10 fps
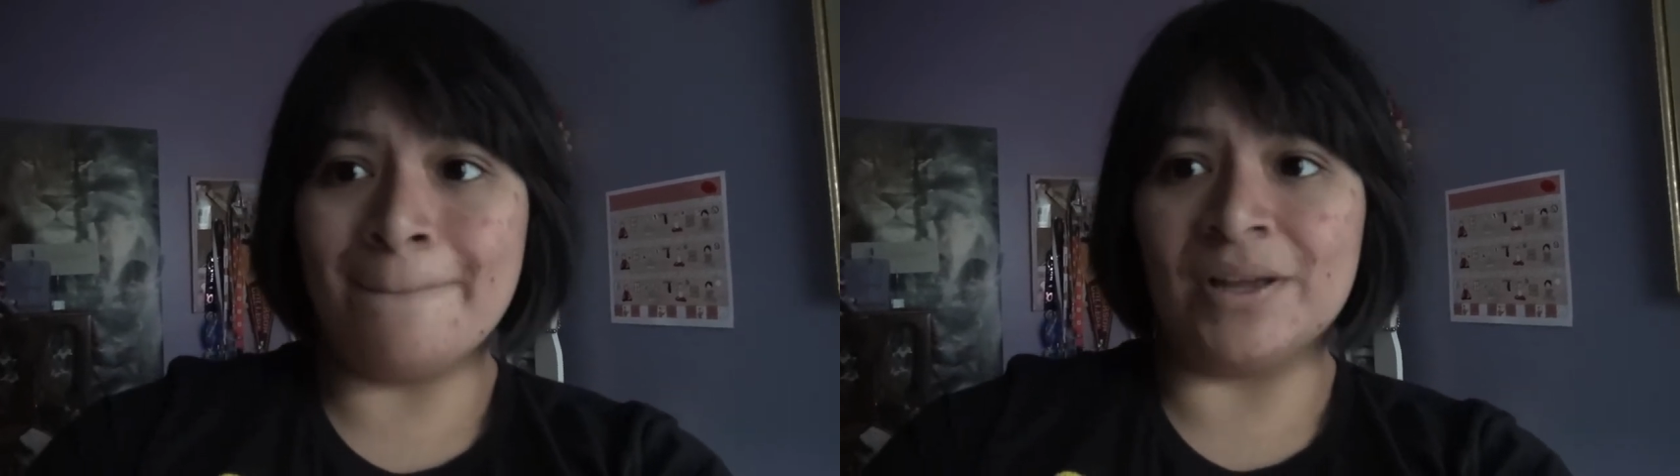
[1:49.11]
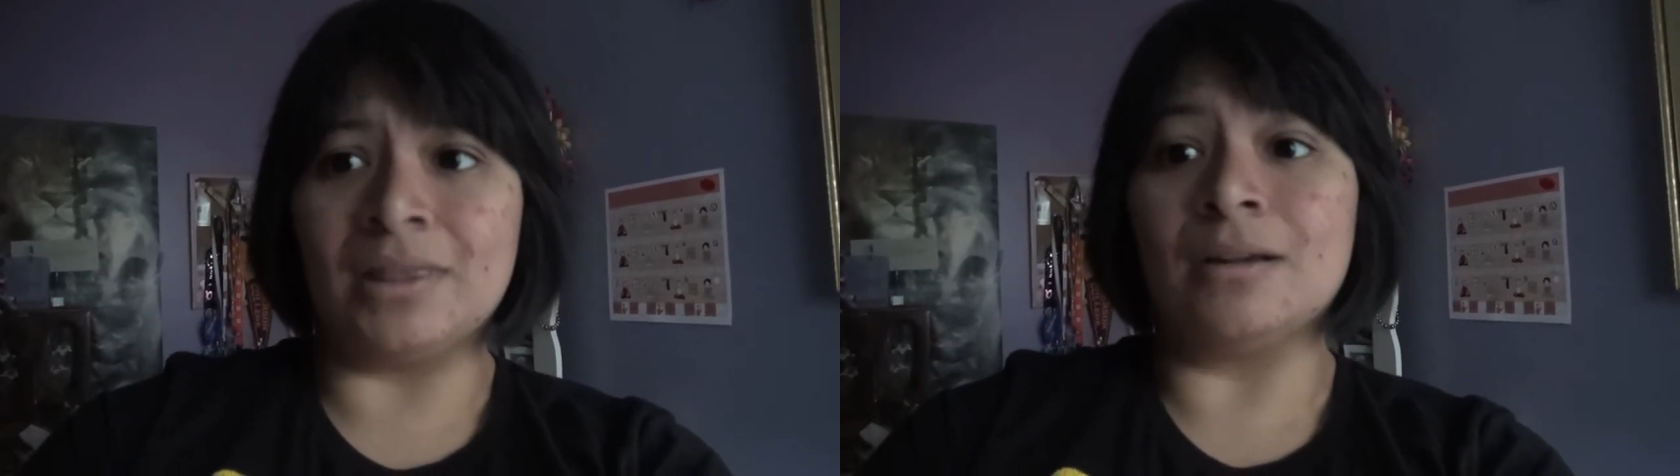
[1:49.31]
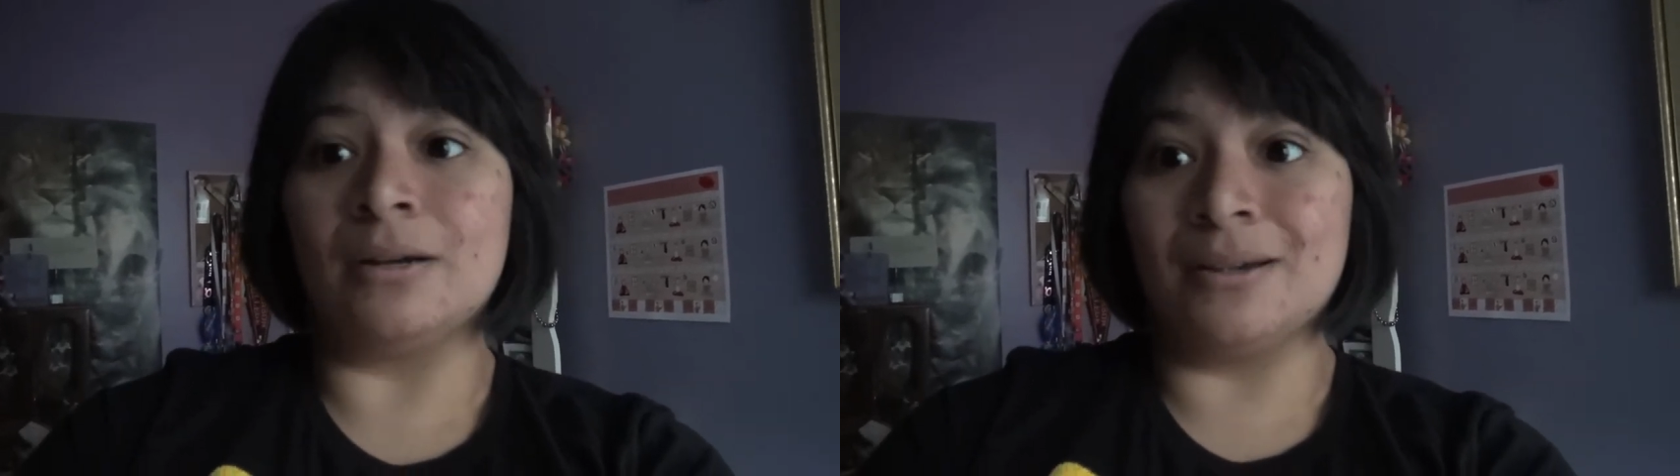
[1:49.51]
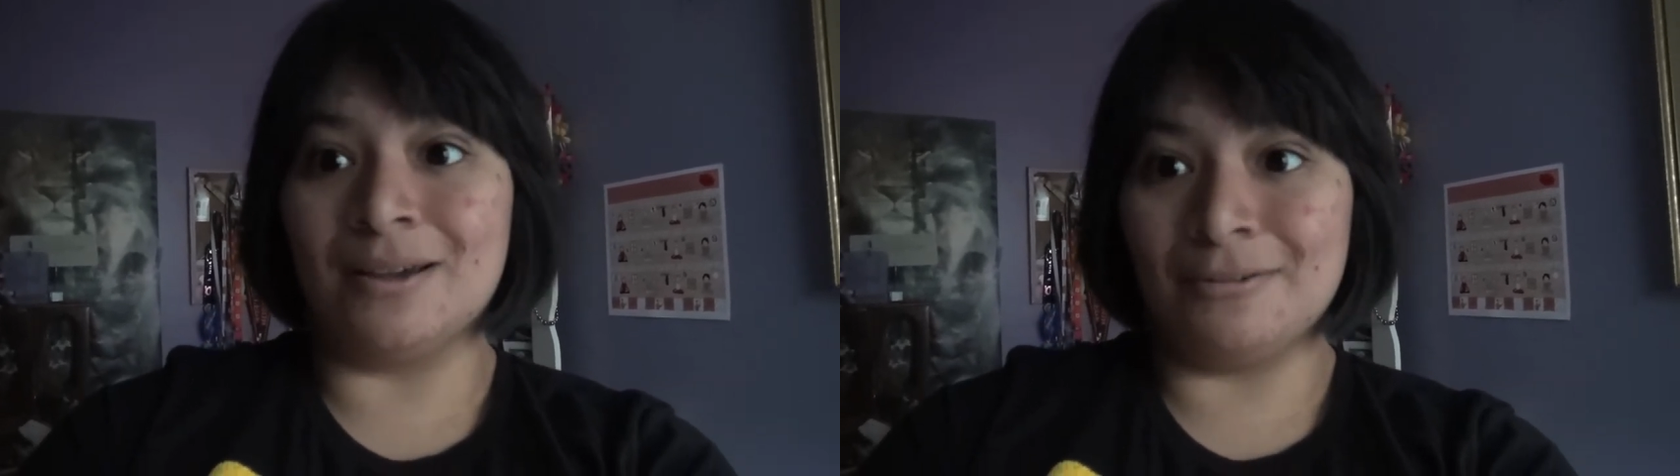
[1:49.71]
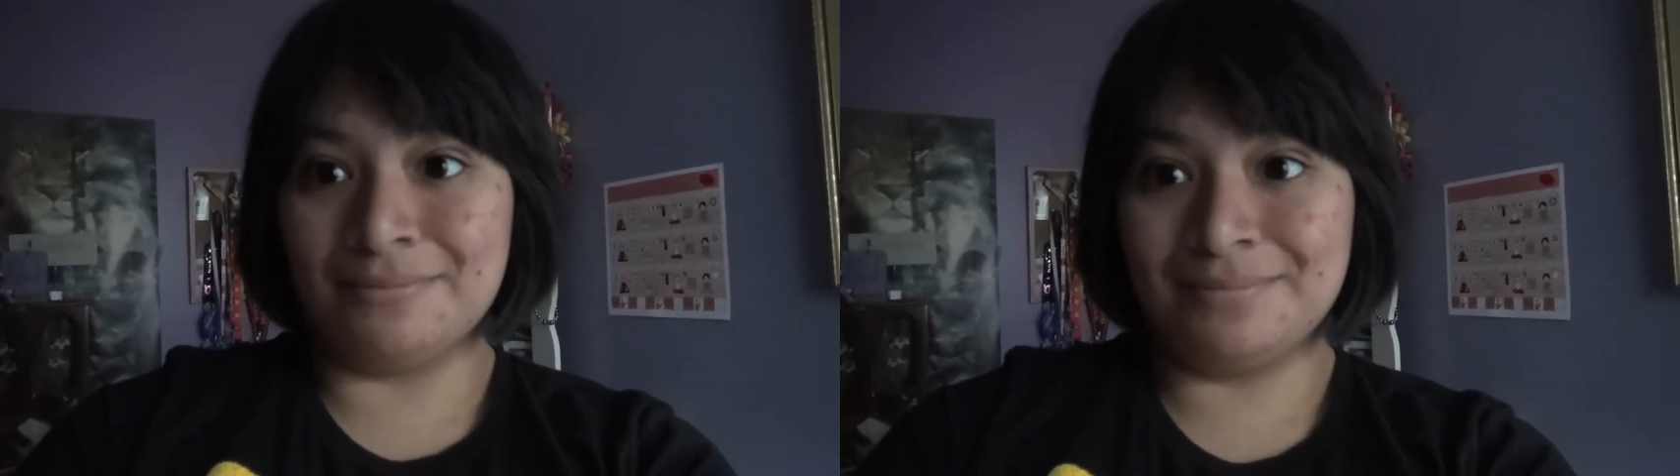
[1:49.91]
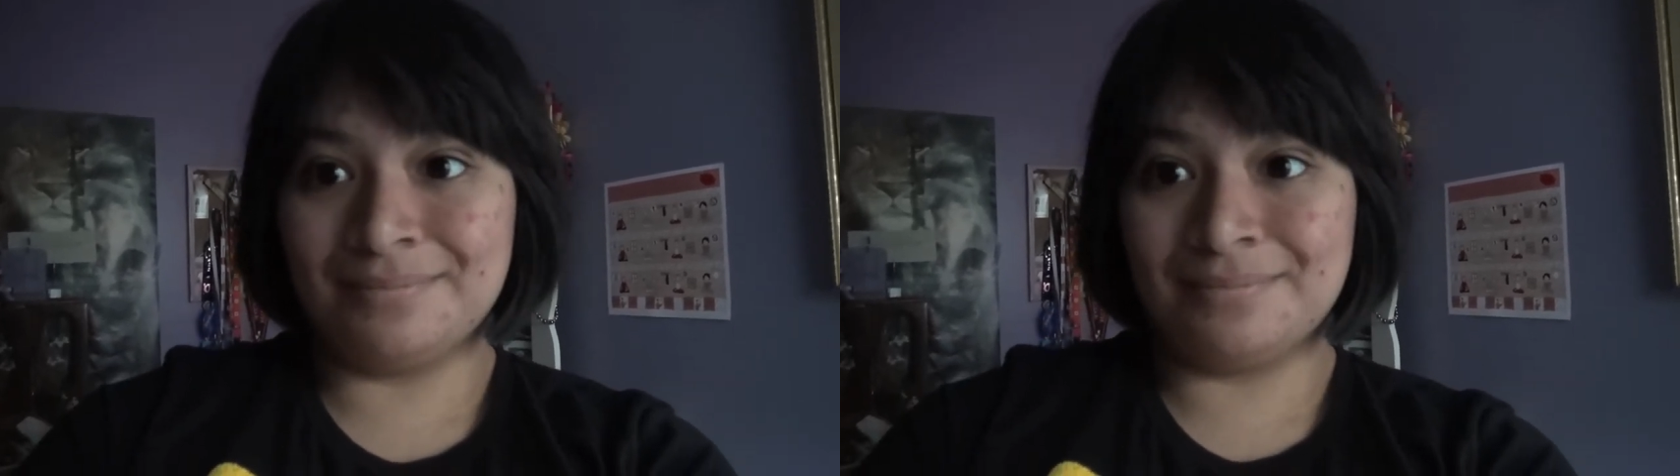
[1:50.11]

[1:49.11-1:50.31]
but there you go.